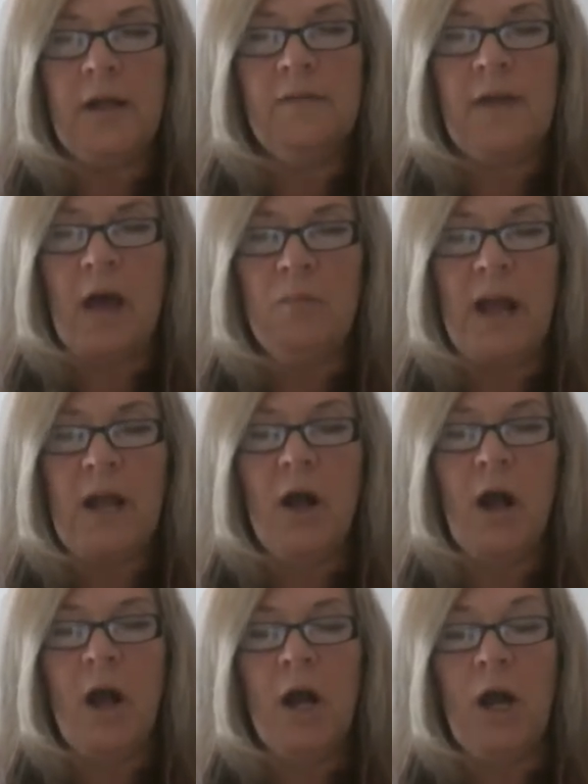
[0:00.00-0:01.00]
I sat in my
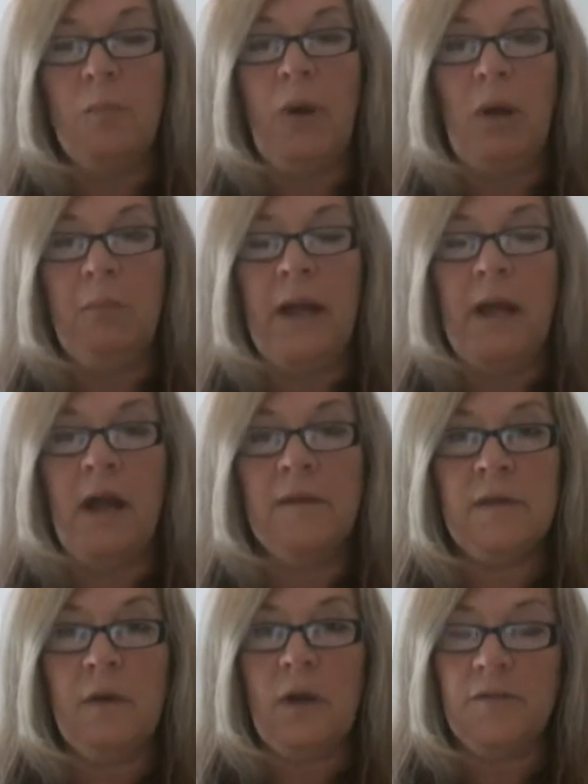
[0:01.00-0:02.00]
car. I bawled my
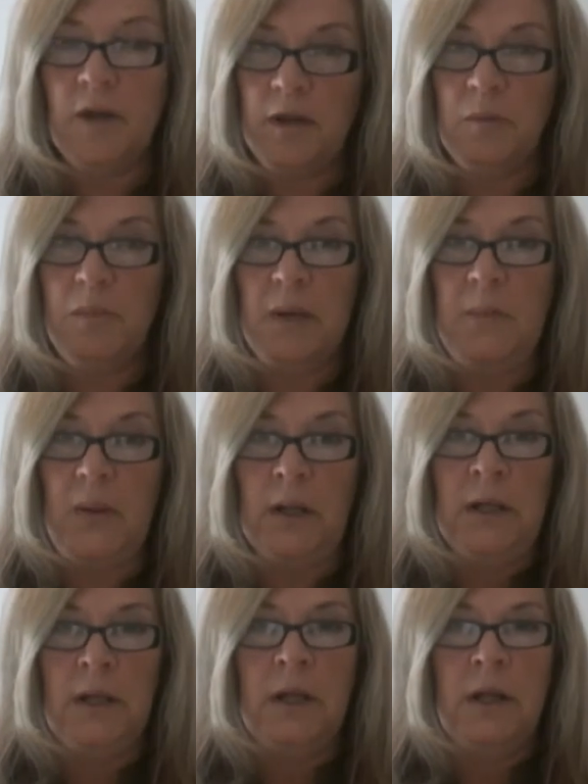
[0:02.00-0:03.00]
eyes out. I'll tell you, people,